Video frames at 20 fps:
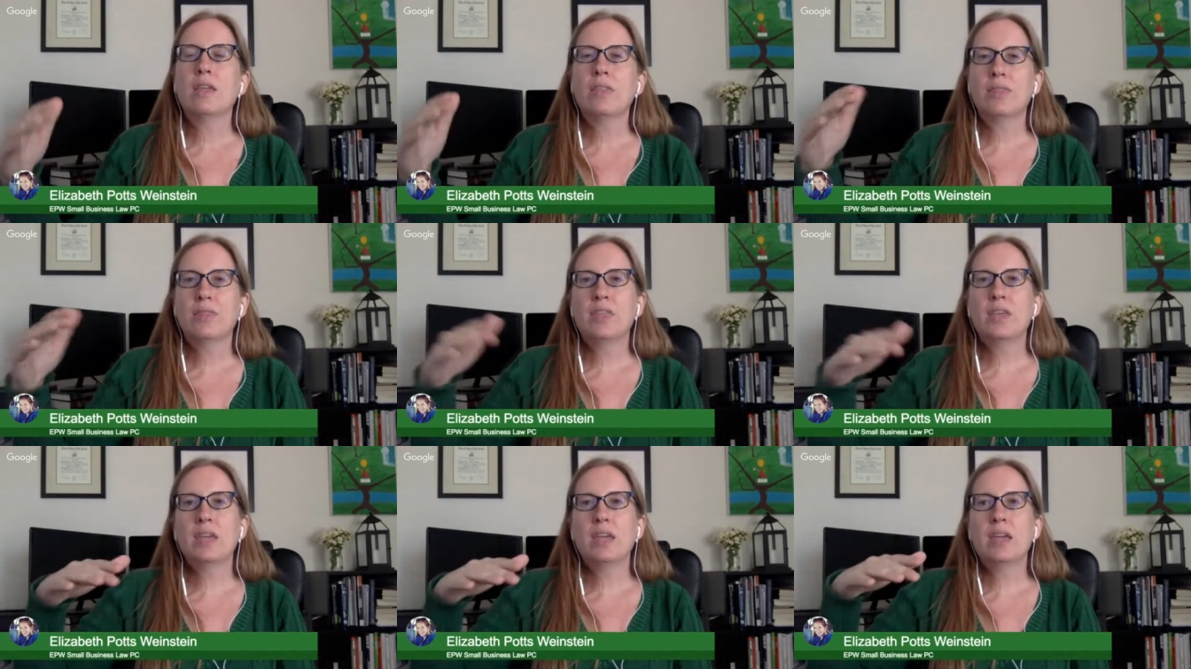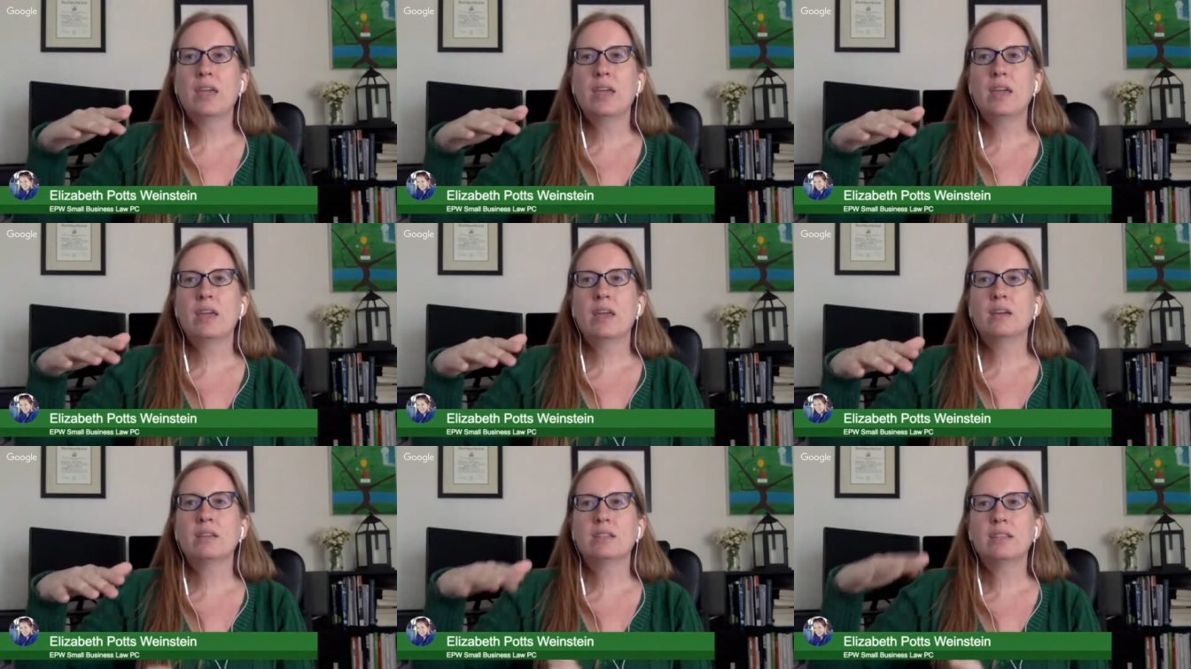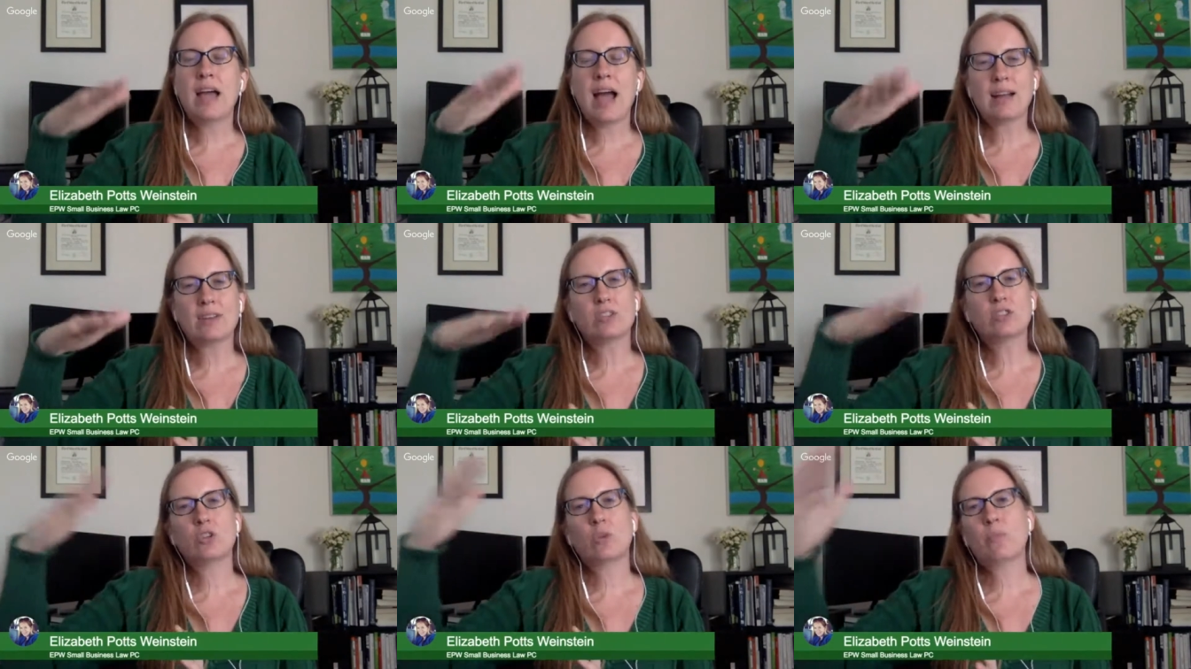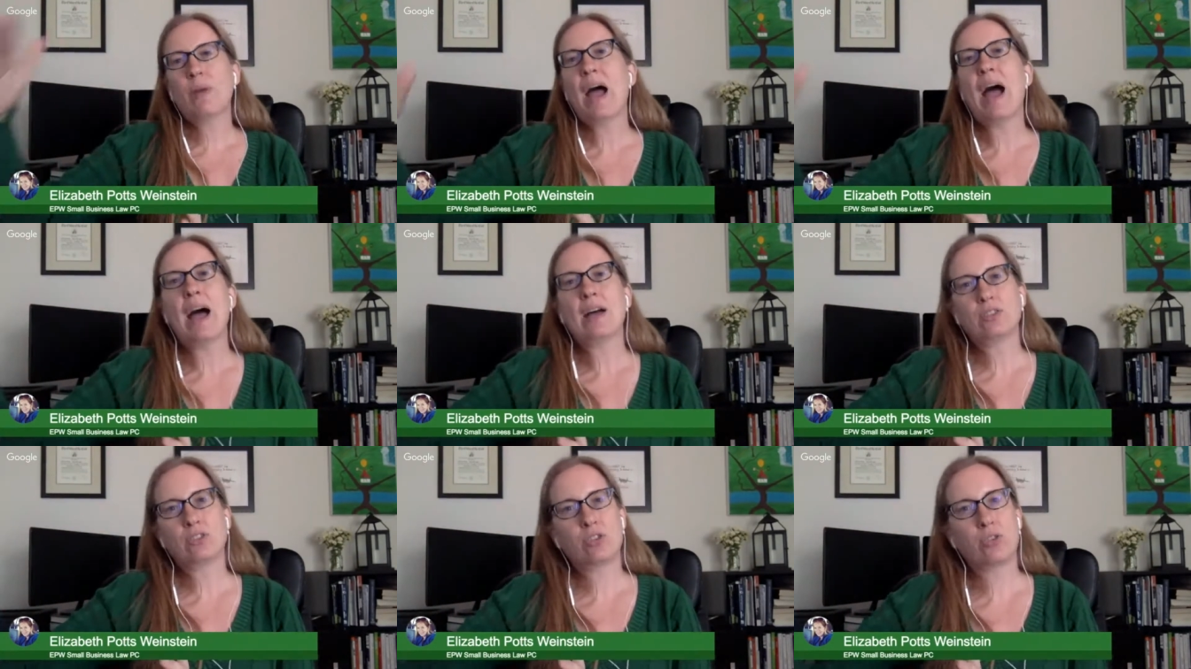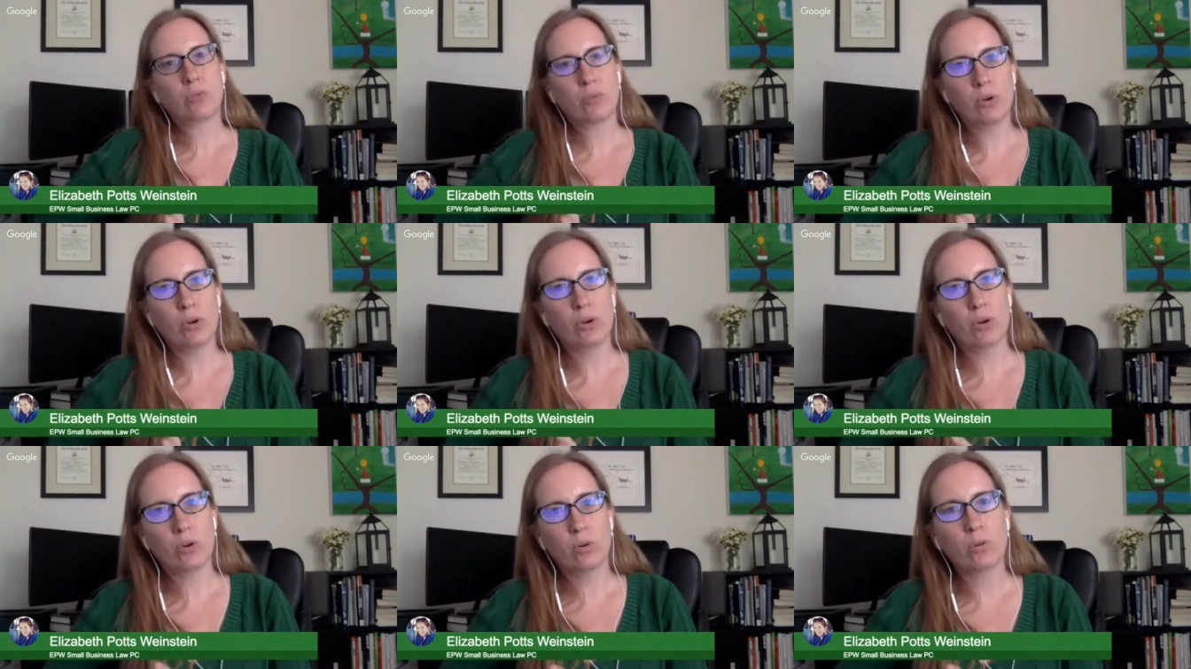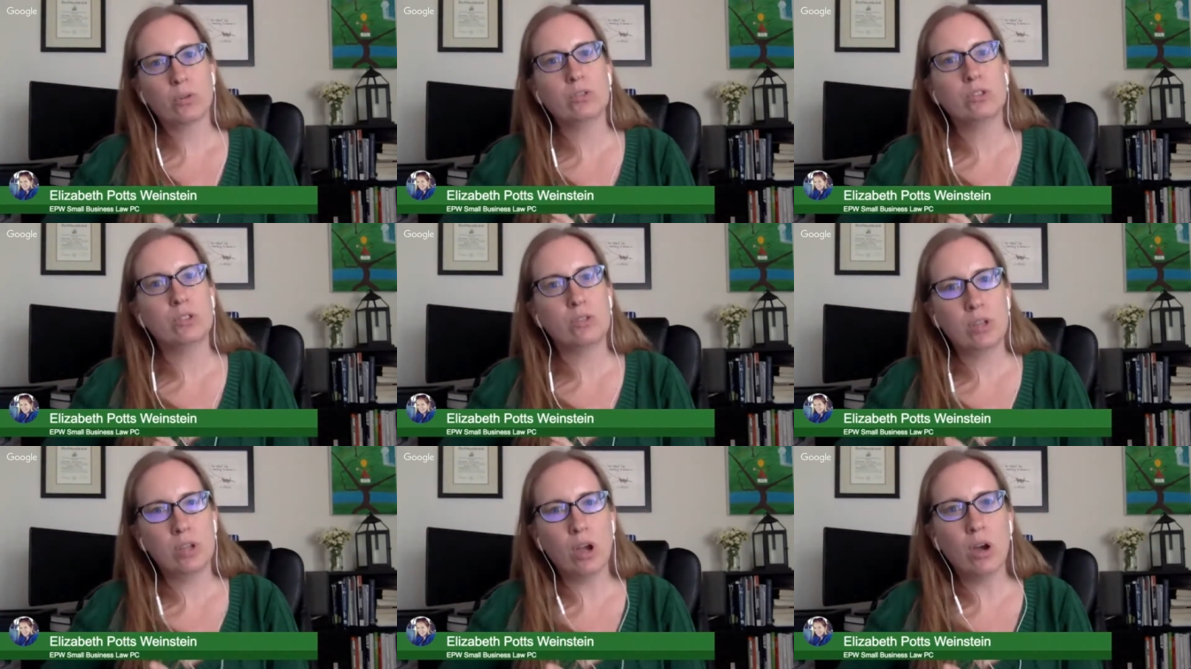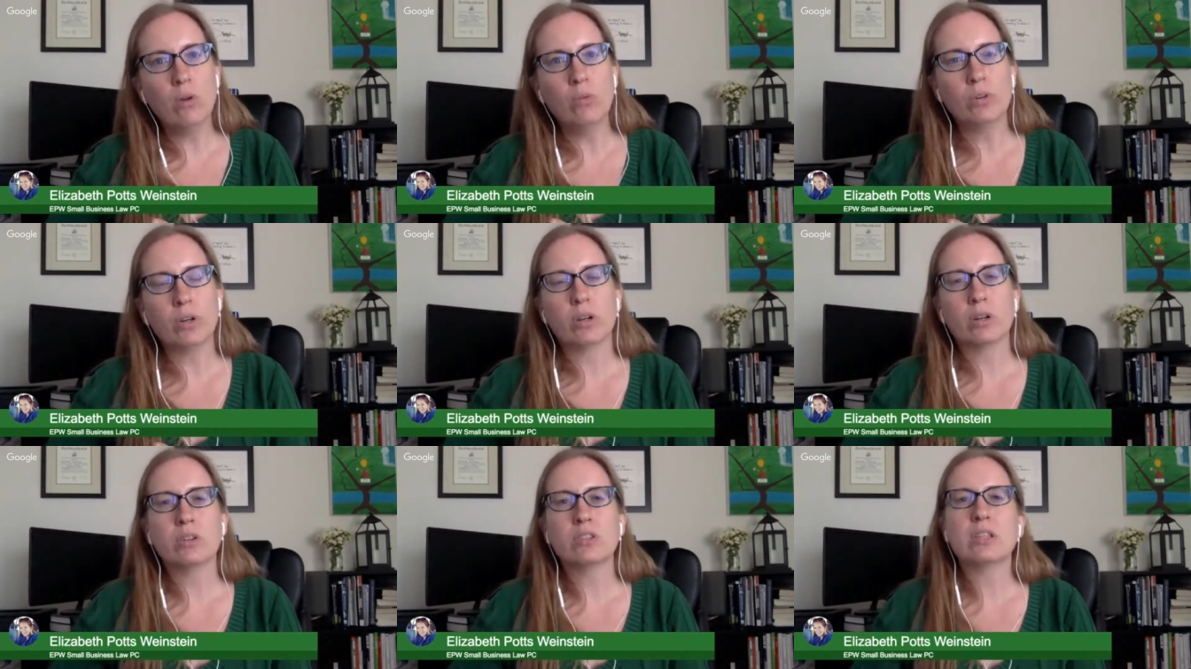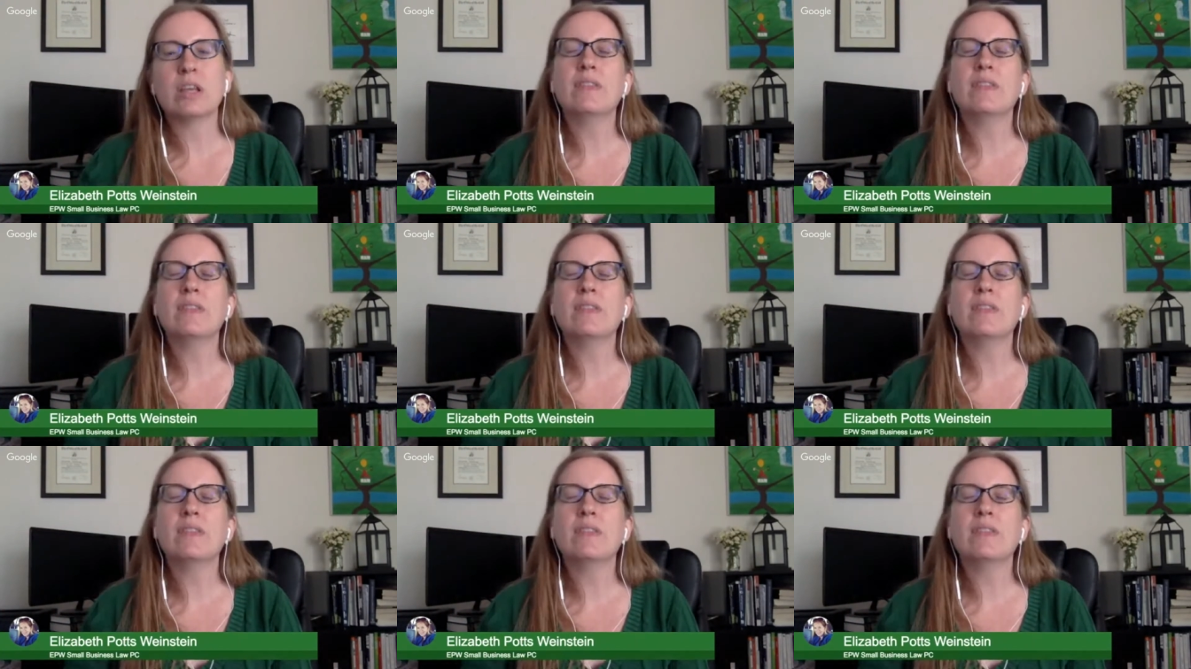the taxes are passed through to the owners,